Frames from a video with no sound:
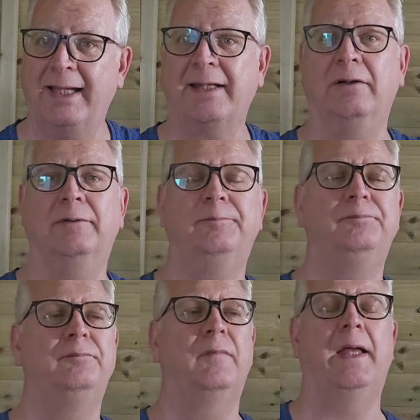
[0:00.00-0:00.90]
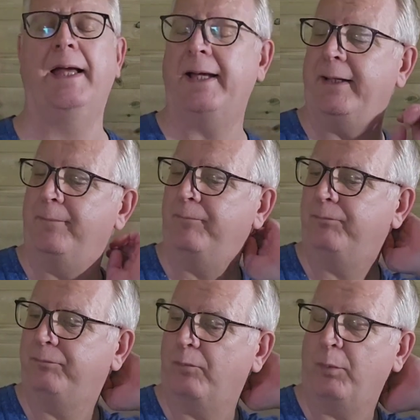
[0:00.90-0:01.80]
cattle.
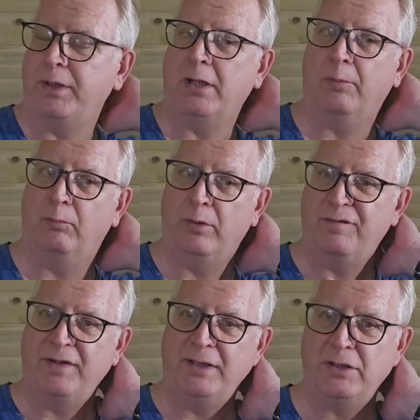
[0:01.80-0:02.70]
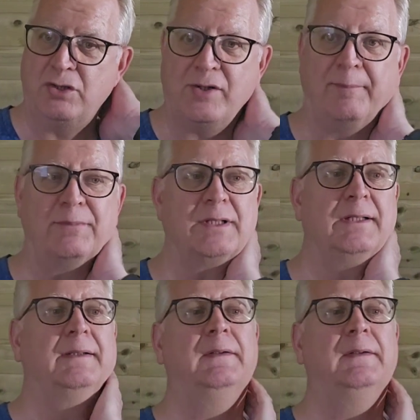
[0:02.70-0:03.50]
We don't, we feed it to tramps.